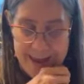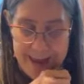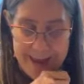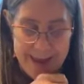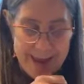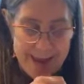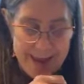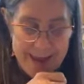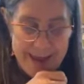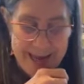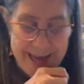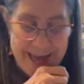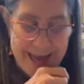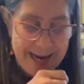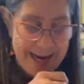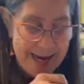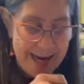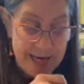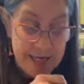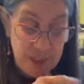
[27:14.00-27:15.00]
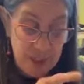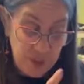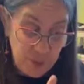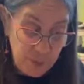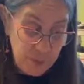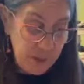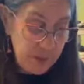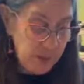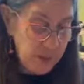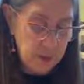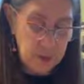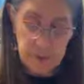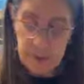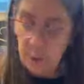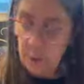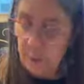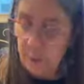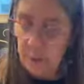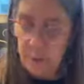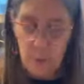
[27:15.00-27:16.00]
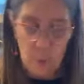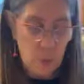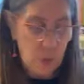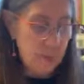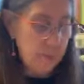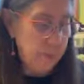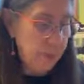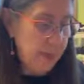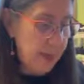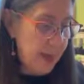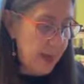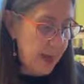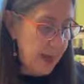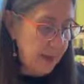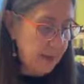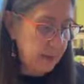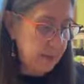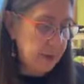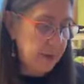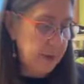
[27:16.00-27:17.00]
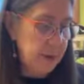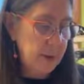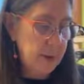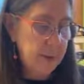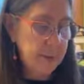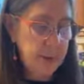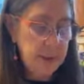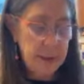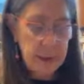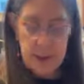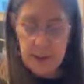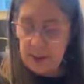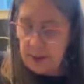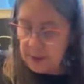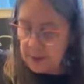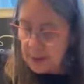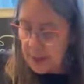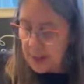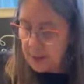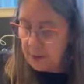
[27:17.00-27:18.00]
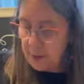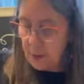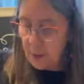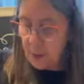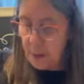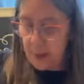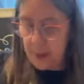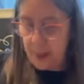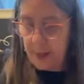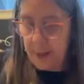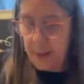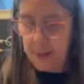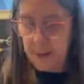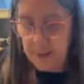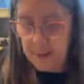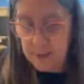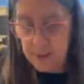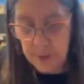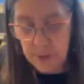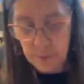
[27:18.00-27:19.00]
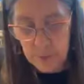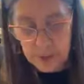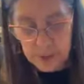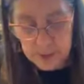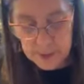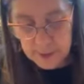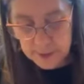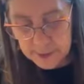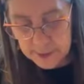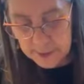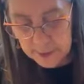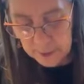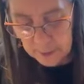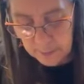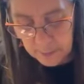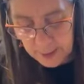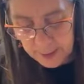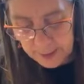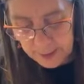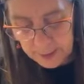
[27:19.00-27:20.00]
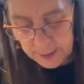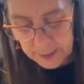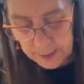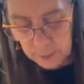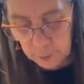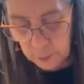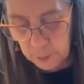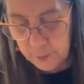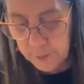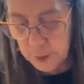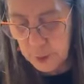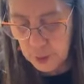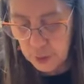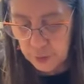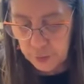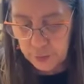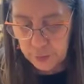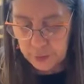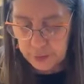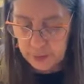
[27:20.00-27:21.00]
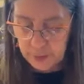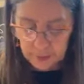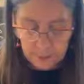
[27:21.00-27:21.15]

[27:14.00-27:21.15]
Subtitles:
And I do need a little bit more black. So let me get these out of the way, because otherwise I'll stick my hand or my shirt